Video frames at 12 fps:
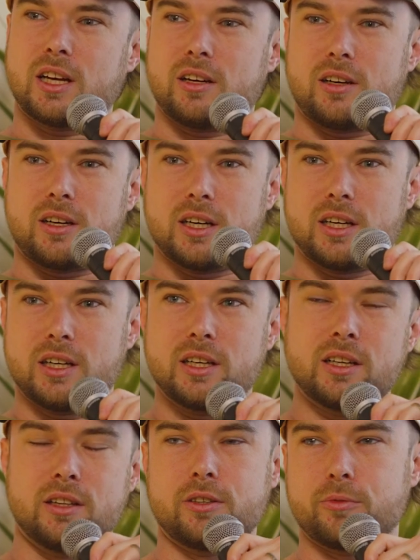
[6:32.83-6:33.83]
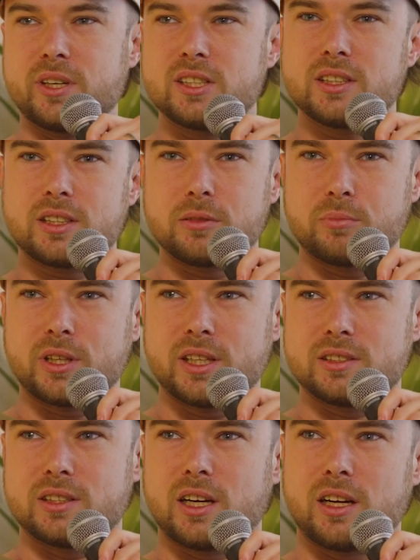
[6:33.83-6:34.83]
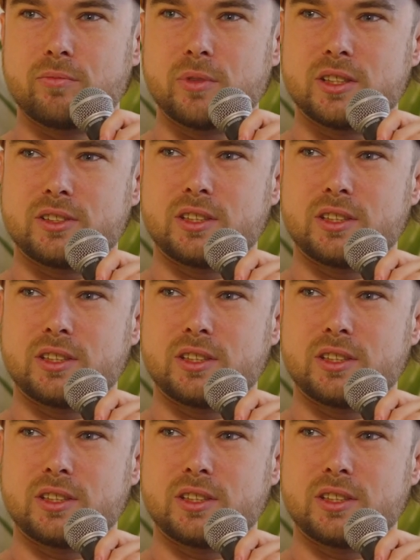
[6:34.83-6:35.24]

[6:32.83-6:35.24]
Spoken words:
that hard. The recent complaints that I've been